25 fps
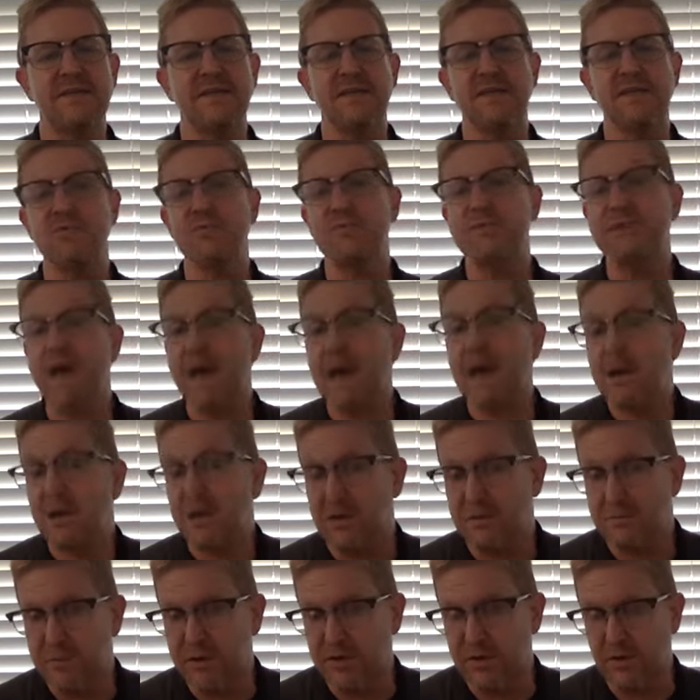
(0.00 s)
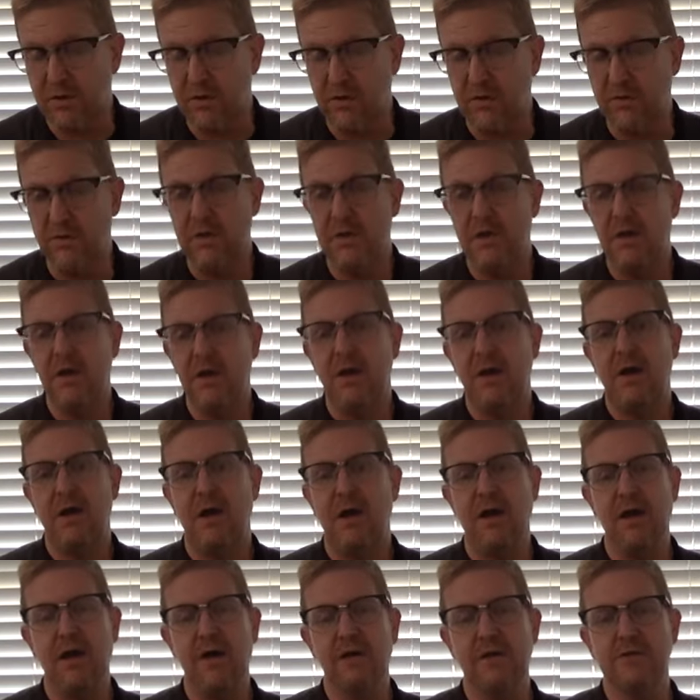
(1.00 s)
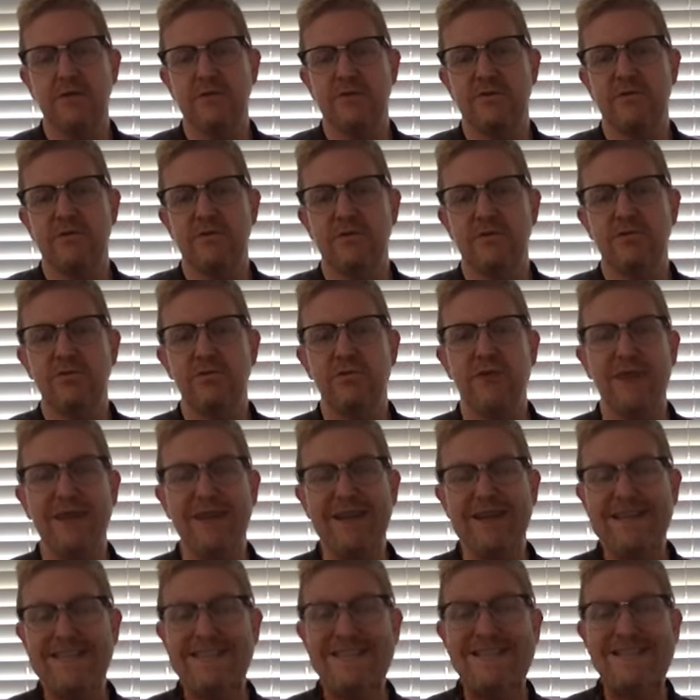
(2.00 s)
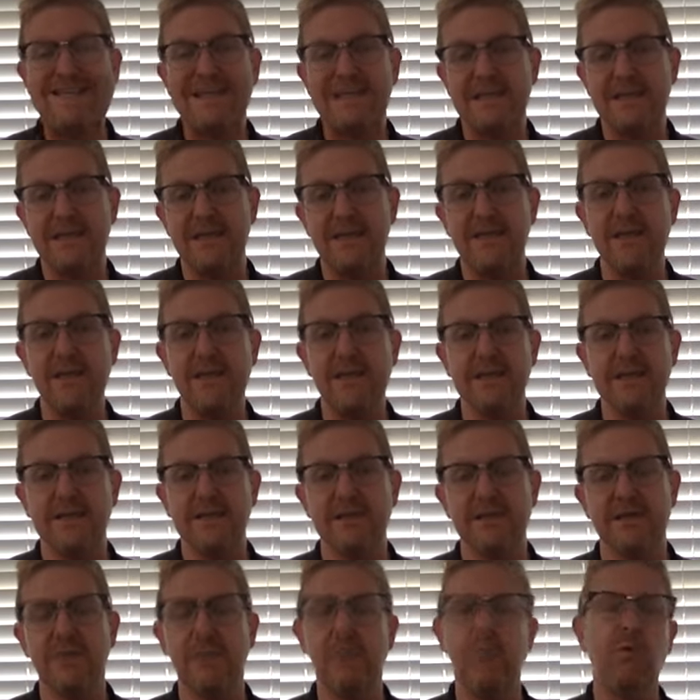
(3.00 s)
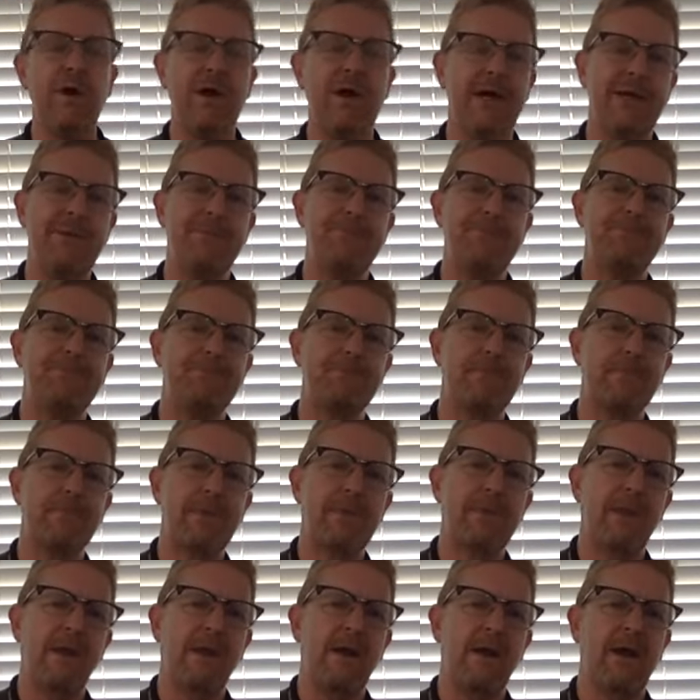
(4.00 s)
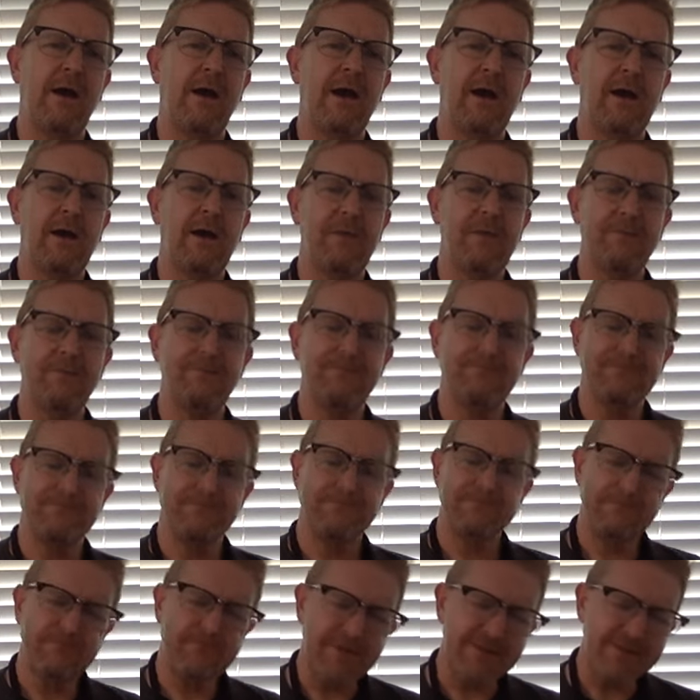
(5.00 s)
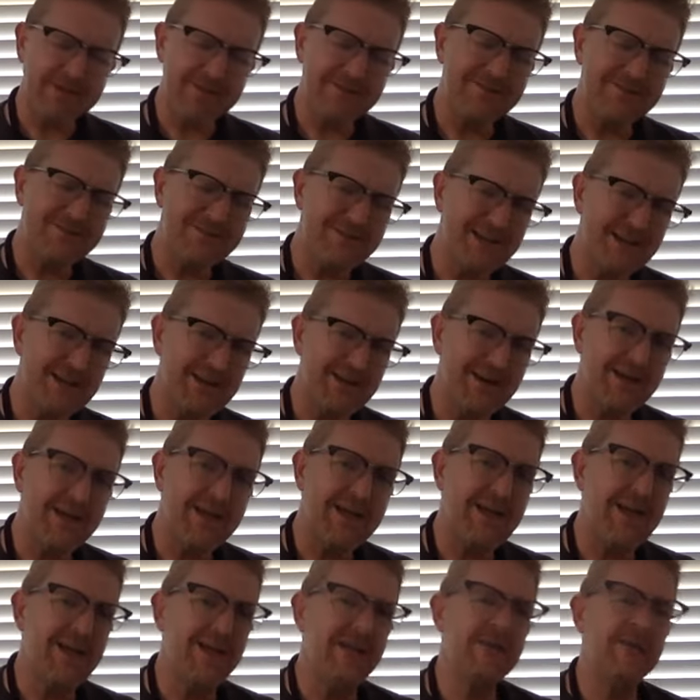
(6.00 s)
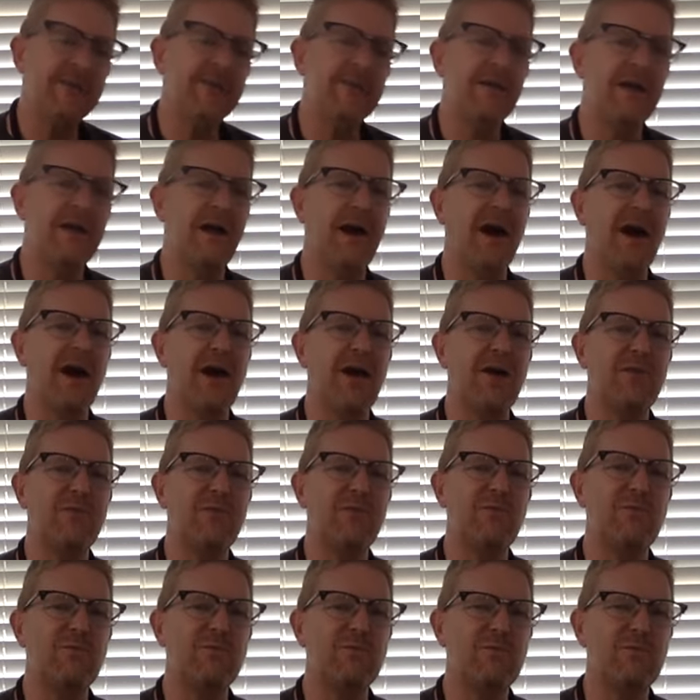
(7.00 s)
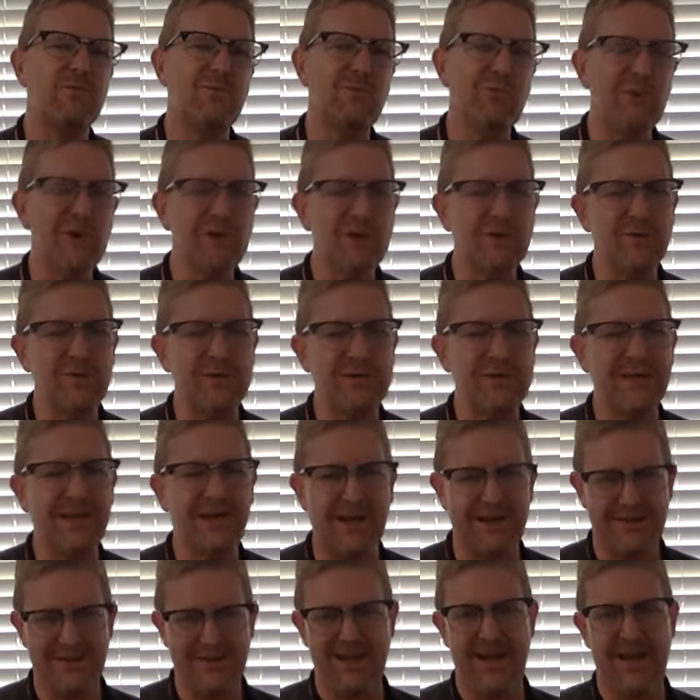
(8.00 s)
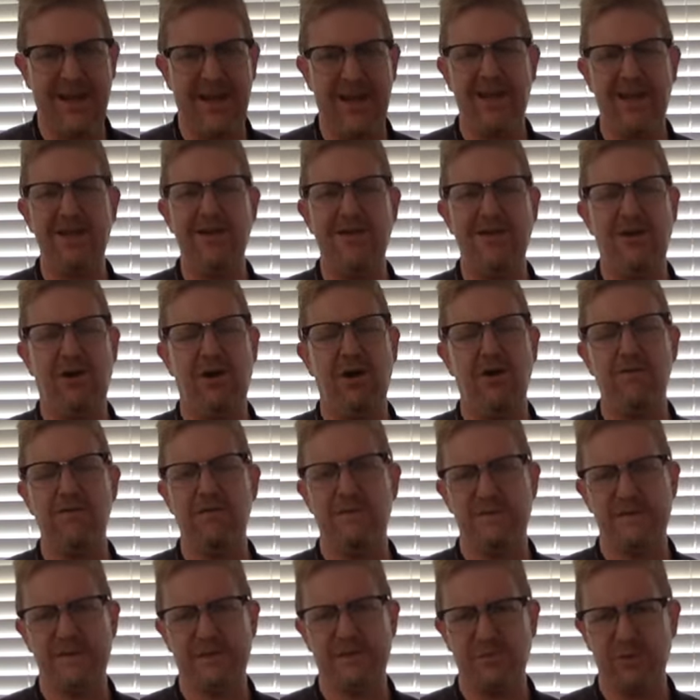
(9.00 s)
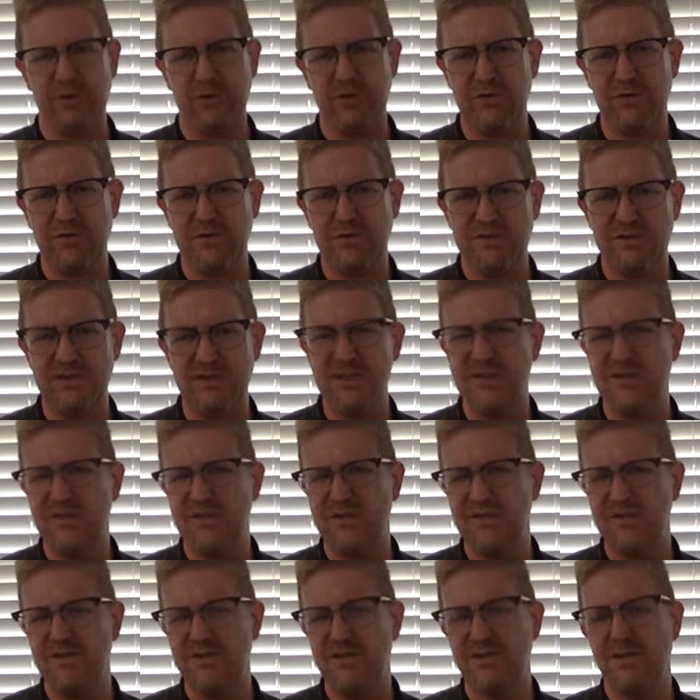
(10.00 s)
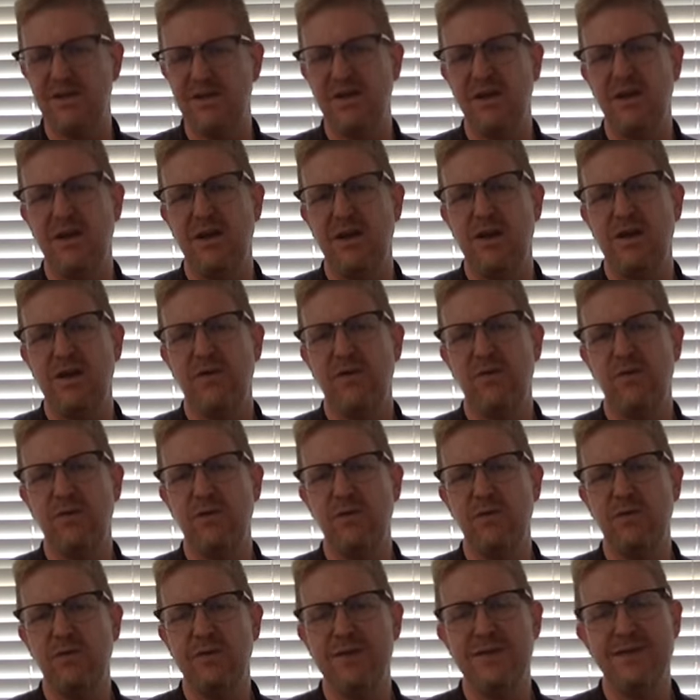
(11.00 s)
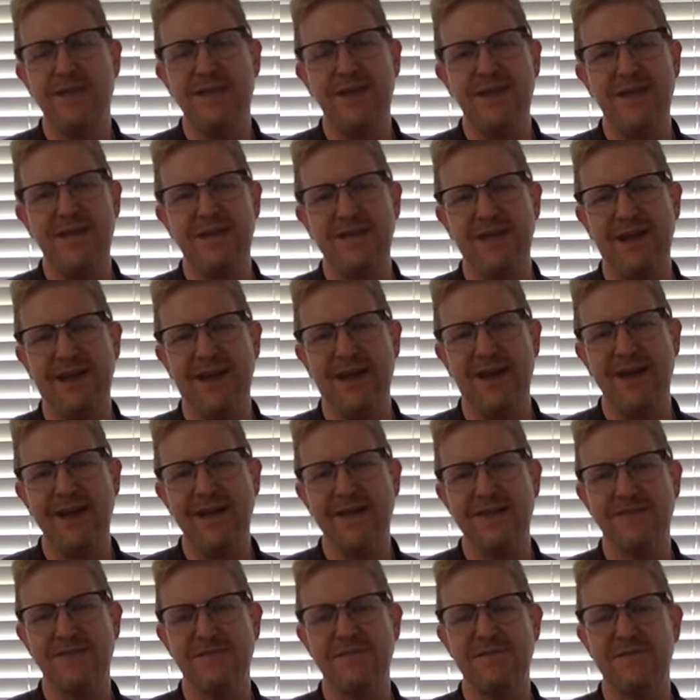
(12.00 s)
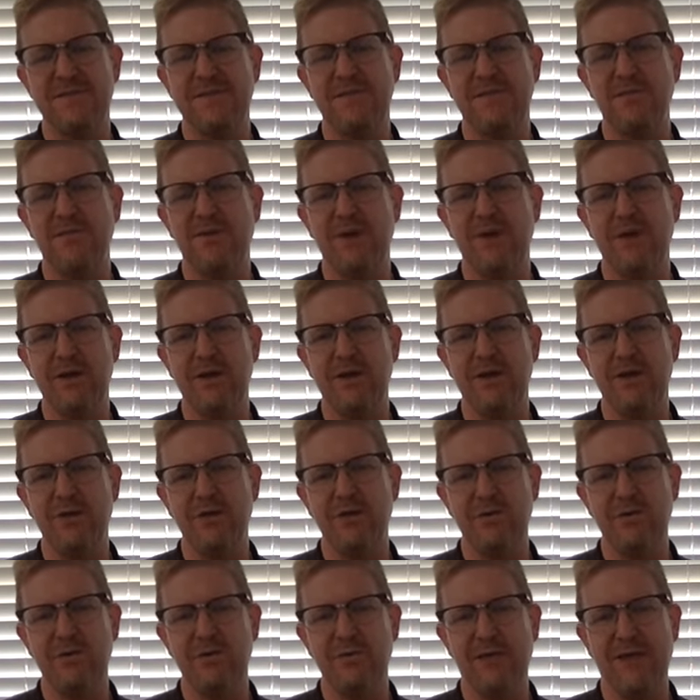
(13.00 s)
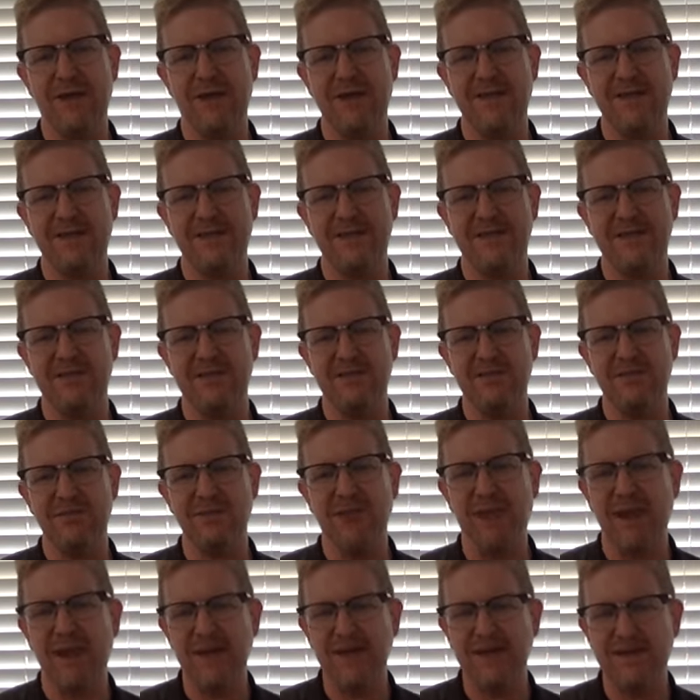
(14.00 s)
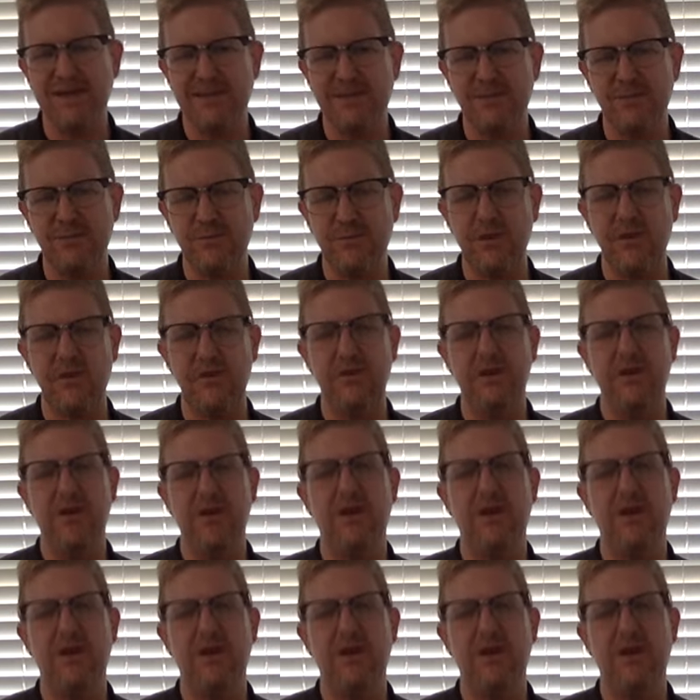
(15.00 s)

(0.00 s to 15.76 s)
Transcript: sense without an appeal uh, to a deity in some way. Um, but there again, um, would we cut the hand off of someone who steals? Would we take the eyes of someone who accidentally blinds someone?